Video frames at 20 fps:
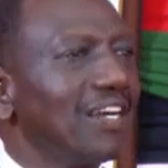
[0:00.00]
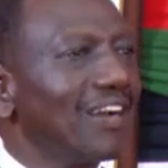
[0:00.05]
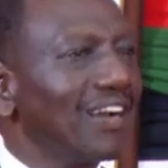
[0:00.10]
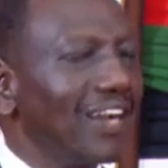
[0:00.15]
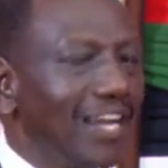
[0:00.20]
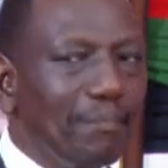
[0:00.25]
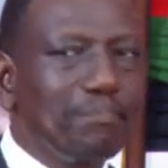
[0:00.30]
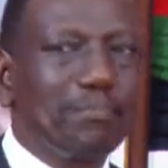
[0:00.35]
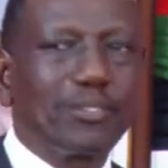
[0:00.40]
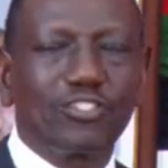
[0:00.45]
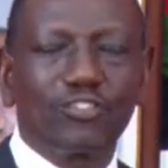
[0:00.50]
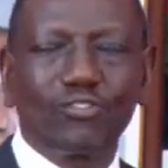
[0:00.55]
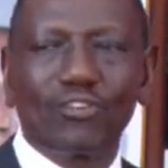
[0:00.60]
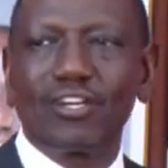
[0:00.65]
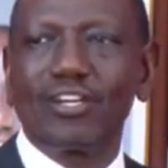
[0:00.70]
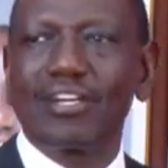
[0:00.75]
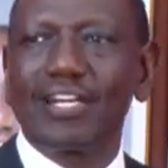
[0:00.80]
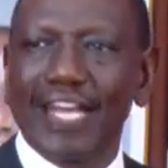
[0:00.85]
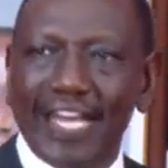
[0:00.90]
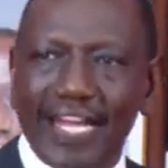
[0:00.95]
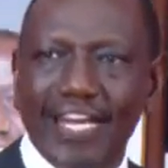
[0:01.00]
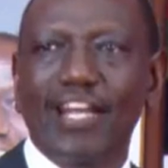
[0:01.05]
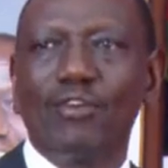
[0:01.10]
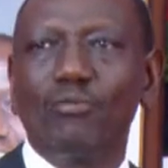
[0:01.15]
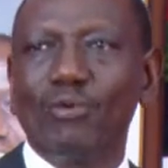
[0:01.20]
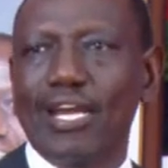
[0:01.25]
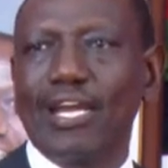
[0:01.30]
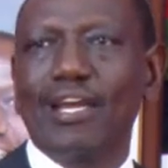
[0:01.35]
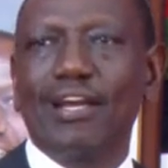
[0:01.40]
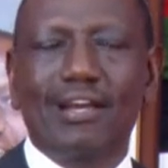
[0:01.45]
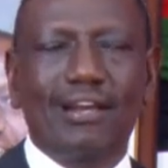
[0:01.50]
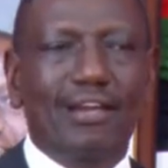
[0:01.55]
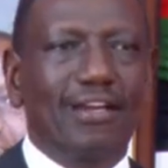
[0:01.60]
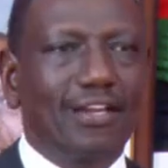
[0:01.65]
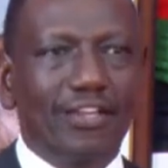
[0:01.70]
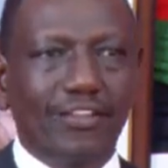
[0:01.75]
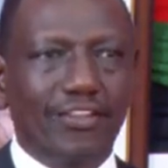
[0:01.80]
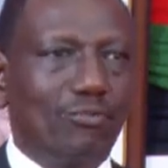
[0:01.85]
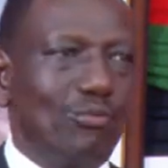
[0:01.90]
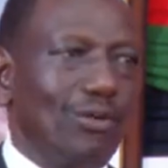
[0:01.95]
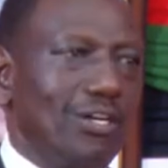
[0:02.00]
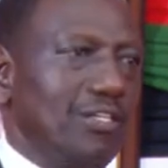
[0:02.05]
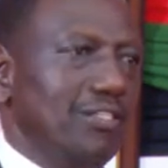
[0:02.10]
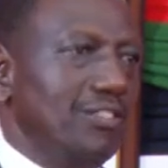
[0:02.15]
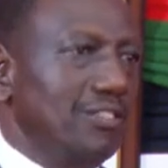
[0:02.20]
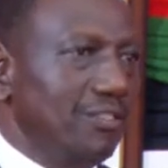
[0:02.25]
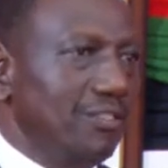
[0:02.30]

capital anywhere in the world.